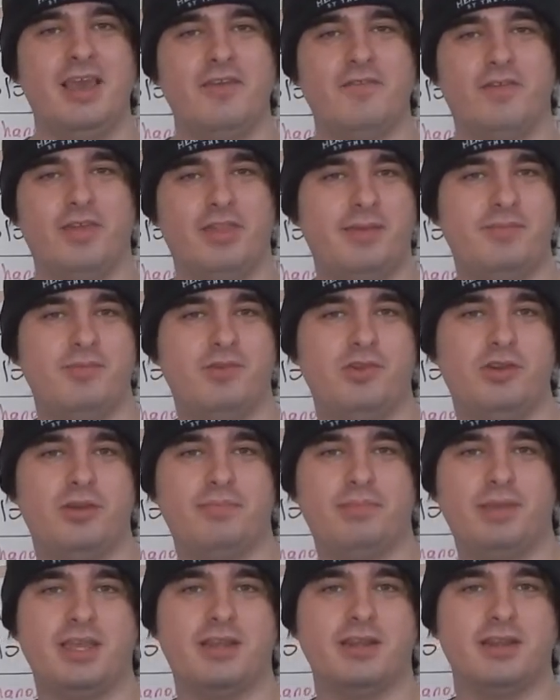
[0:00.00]
for them to
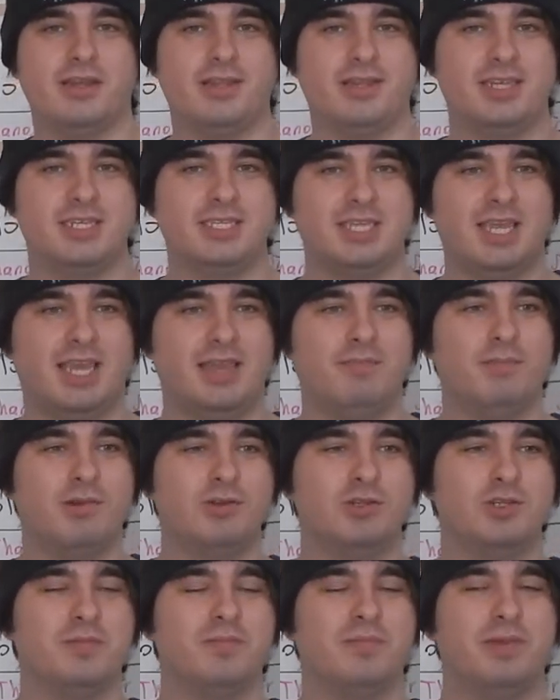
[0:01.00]
appear in the same motion